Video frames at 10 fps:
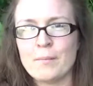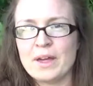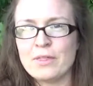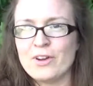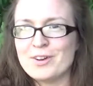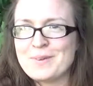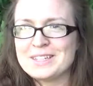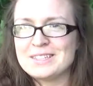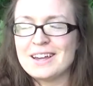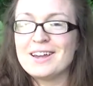My third
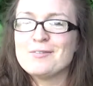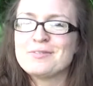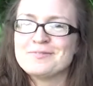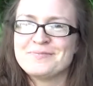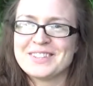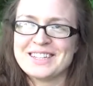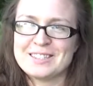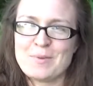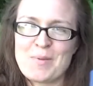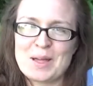must-have
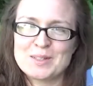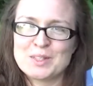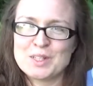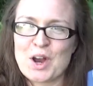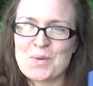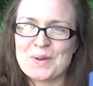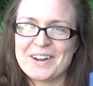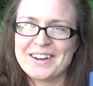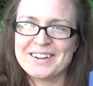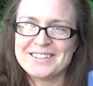is my pencil
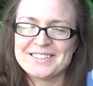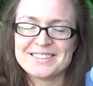sharpener.